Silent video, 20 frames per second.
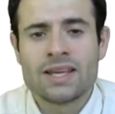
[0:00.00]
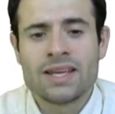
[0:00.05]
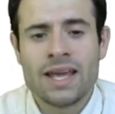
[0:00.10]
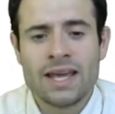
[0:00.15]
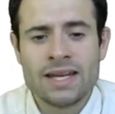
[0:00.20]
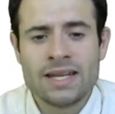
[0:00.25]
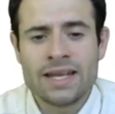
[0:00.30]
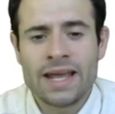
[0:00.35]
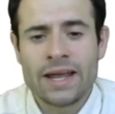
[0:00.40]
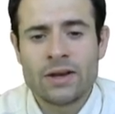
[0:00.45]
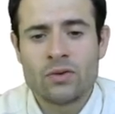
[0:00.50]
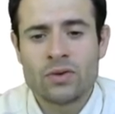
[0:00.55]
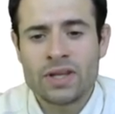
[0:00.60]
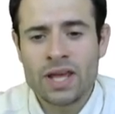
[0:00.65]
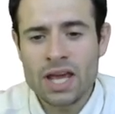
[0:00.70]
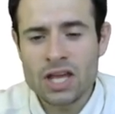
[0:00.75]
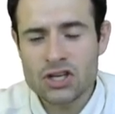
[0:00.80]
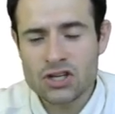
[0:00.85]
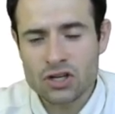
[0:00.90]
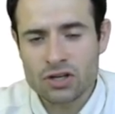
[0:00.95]
getting
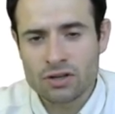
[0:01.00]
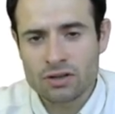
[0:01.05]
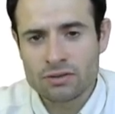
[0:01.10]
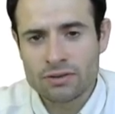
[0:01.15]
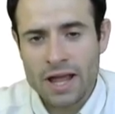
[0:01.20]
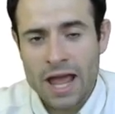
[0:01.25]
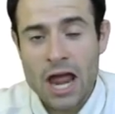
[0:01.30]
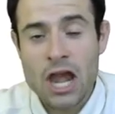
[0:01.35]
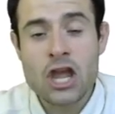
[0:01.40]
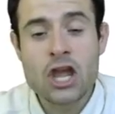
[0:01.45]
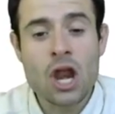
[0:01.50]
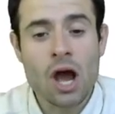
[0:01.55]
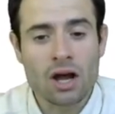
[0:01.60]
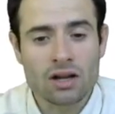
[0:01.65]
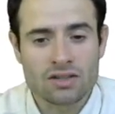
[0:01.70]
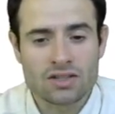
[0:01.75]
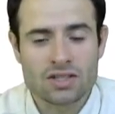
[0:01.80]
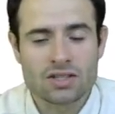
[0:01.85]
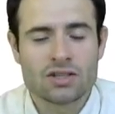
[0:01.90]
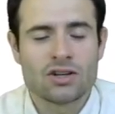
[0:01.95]
education and
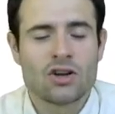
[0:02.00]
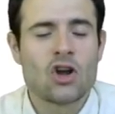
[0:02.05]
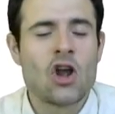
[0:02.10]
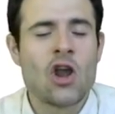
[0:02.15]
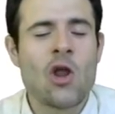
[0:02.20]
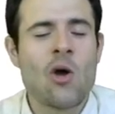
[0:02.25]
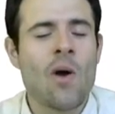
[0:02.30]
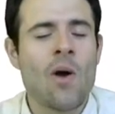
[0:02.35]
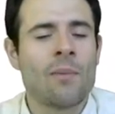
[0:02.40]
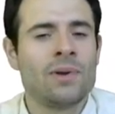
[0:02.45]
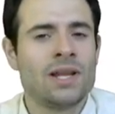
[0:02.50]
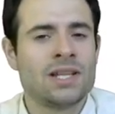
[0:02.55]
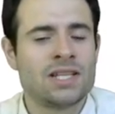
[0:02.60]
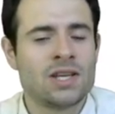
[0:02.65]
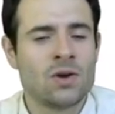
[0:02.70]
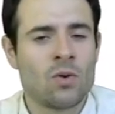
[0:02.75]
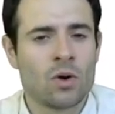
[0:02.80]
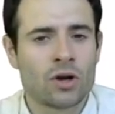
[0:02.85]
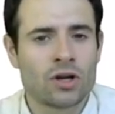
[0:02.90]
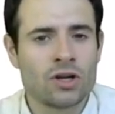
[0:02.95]
not low-ability
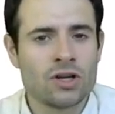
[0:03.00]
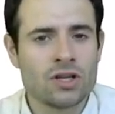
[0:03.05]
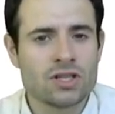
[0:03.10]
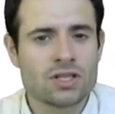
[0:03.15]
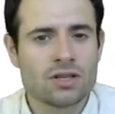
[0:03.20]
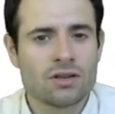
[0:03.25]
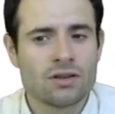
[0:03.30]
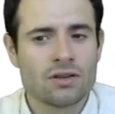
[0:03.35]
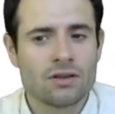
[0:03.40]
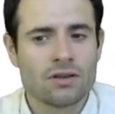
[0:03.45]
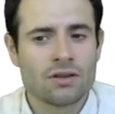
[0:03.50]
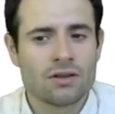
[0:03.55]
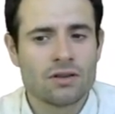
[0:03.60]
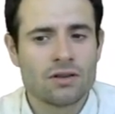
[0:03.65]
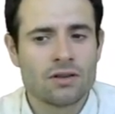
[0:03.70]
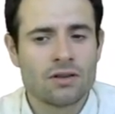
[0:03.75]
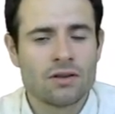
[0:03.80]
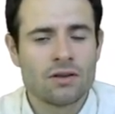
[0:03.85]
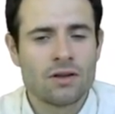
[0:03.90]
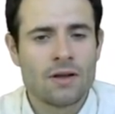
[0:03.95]
workers,
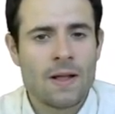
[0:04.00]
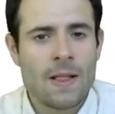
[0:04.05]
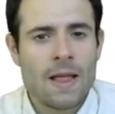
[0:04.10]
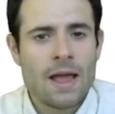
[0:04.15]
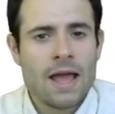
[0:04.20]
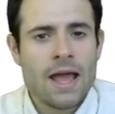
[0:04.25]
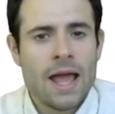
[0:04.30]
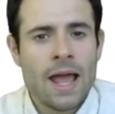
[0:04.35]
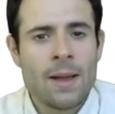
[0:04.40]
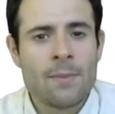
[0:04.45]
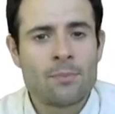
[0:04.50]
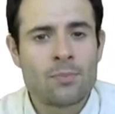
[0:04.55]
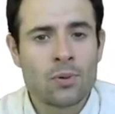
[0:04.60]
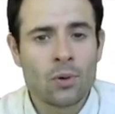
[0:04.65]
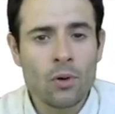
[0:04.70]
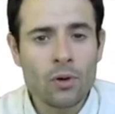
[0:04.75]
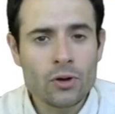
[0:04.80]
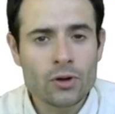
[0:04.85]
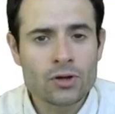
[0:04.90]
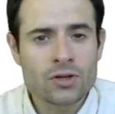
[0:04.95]

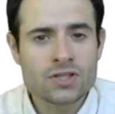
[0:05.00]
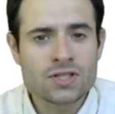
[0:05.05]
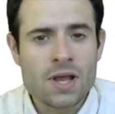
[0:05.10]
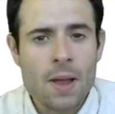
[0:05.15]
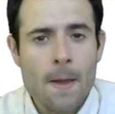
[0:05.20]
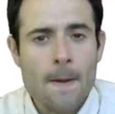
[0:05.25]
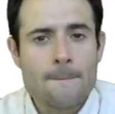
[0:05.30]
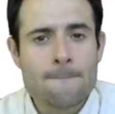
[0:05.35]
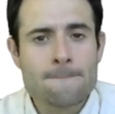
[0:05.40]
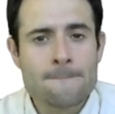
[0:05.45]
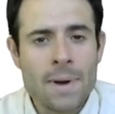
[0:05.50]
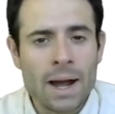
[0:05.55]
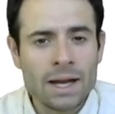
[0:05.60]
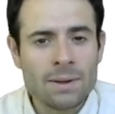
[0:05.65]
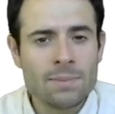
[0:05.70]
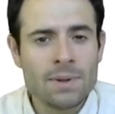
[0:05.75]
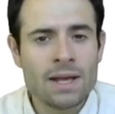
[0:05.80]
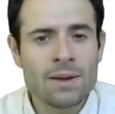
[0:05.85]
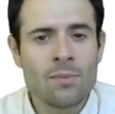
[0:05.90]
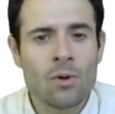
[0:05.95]
employers might
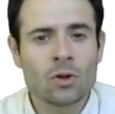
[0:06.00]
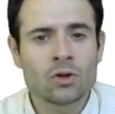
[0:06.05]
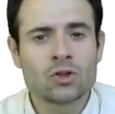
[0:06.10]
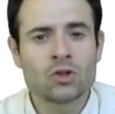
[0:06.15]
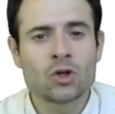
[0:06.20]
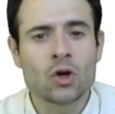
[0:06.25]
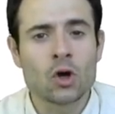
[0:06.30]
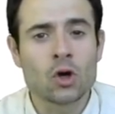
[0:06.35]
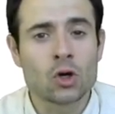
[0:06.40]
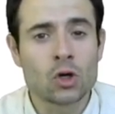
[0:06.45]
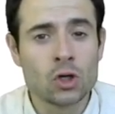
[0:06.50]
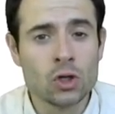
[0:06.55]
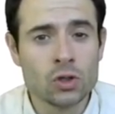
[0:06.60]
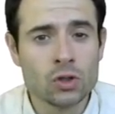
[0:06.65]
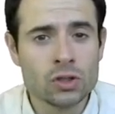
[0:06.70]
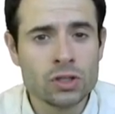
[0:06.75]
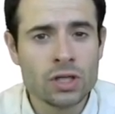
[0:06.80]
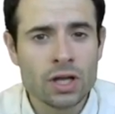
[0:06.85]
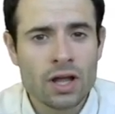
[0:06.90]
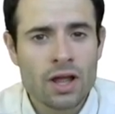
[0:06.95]
be able to
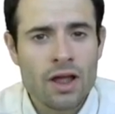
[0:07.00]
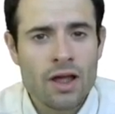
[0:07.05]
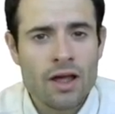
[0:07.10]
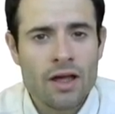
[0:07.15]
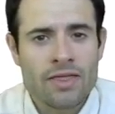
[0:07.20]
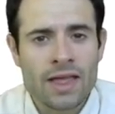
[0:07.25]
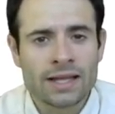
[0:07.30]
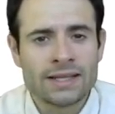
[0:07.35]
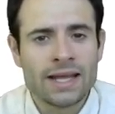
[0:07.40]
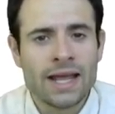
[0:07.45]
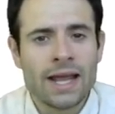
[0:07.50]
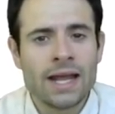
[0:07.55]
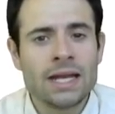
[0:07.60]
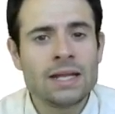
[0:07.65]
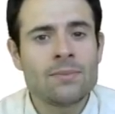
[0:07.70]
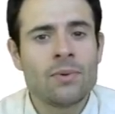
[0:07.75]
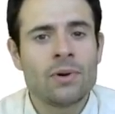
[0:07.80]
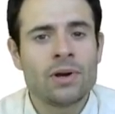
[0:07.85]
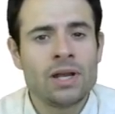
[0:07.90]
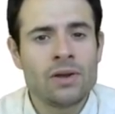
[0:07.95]
conclude that
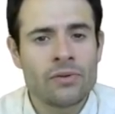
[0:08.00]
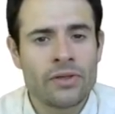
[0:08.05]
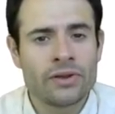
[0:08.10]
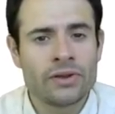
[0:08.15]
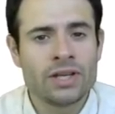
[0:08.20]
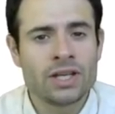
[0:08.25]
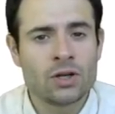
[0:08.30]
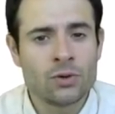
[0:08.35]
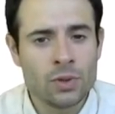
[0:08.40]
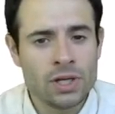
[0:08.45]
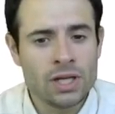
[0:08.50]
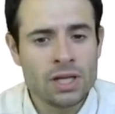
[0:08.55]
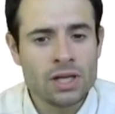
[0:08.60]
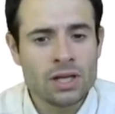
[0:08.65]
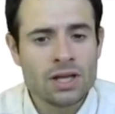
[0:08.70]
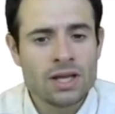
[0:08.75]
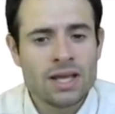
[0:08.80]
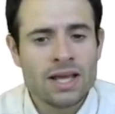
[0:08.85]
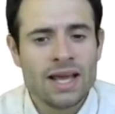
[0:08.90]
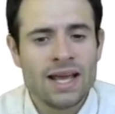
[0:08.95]
anybody with a degree
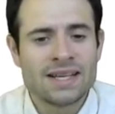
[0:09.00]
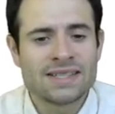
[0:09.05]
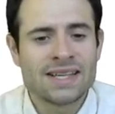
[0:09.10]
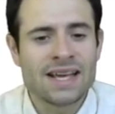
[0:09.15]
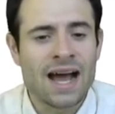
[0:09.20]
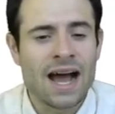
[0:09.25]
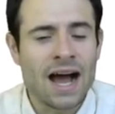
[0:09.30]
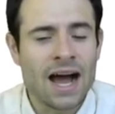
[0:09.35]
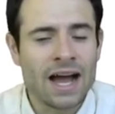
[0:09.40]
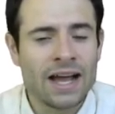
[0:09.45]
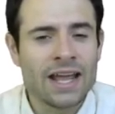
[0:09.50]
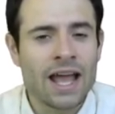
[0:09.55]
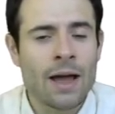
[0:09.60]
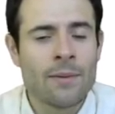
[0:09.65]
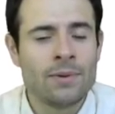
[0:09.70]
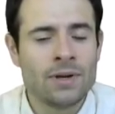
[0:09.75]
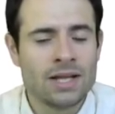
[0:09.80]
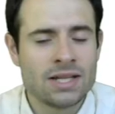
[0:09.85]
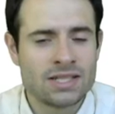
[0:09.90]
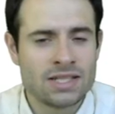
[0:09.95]
is a
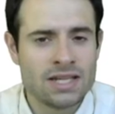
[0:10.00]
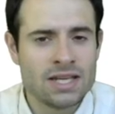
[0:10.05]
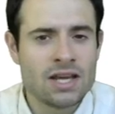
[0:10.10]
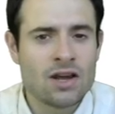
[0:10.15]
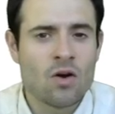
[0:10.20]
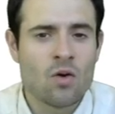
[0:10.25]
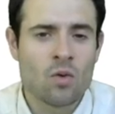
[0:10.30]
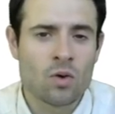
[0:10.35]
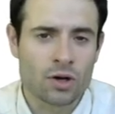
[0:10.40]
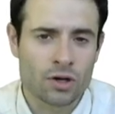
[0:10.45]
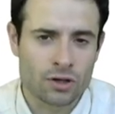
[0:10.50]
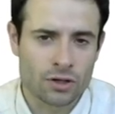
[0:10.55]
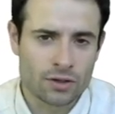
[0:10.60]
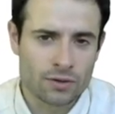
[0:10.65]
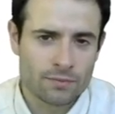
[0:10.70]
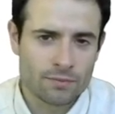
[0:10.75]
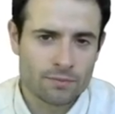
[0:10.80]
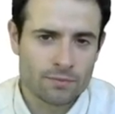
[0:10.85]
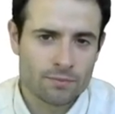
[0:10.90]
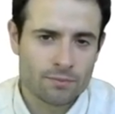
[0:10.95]
high-ability worker,
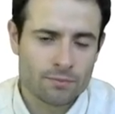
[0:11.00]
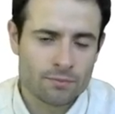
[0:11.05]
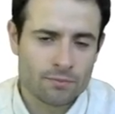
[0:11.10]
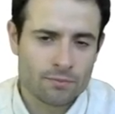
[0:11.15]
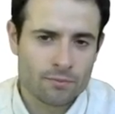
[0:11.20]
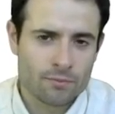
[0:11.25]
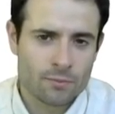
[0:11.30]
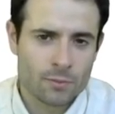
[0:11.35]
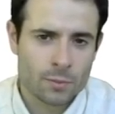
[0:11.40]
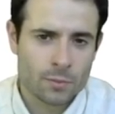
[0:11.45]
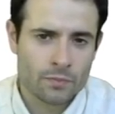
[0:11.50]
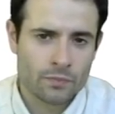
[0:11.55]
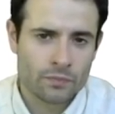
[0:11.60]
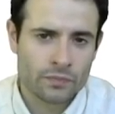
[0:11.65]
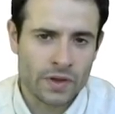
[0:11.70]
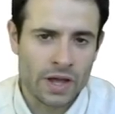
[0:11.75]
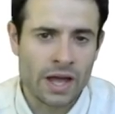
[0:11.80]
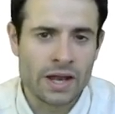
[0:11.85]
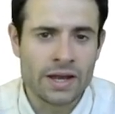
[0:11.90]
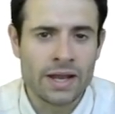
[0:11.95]

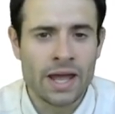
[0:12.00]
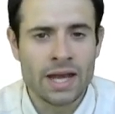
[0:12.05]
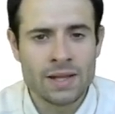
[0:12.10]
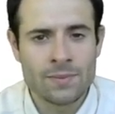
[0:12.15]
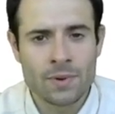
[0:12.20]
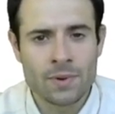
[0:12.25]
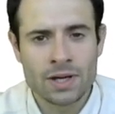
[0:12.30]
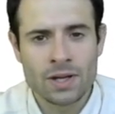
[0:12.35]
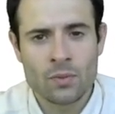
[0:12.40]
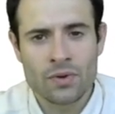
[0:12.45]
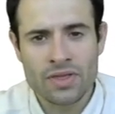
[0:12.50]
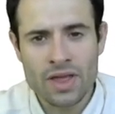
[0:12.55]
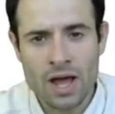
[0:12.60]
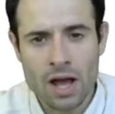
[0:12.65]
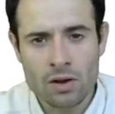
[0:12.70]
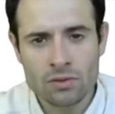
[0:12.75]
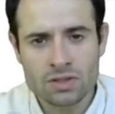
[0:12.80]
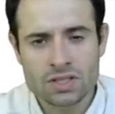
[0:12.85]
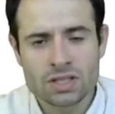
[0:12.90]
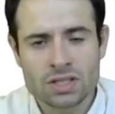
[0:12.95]
and anybody
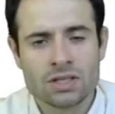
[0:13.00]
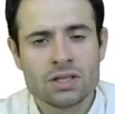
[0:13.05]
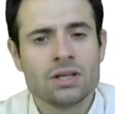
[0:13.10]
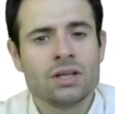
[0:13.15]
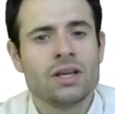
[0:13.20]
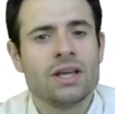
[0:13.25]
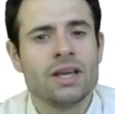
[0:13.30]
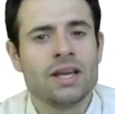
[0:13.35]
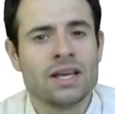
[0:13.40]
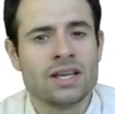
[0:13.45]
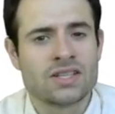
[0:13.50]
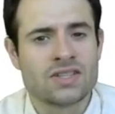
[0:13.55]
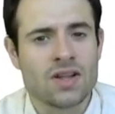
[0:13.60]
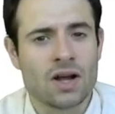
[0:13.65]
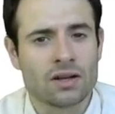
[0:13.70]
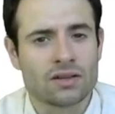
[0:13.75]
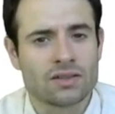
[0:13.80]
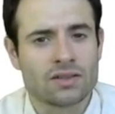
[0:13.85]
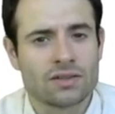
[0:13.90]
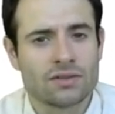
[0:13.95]
without is
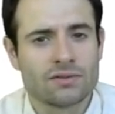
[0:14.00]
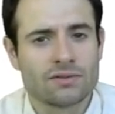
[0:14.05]
not.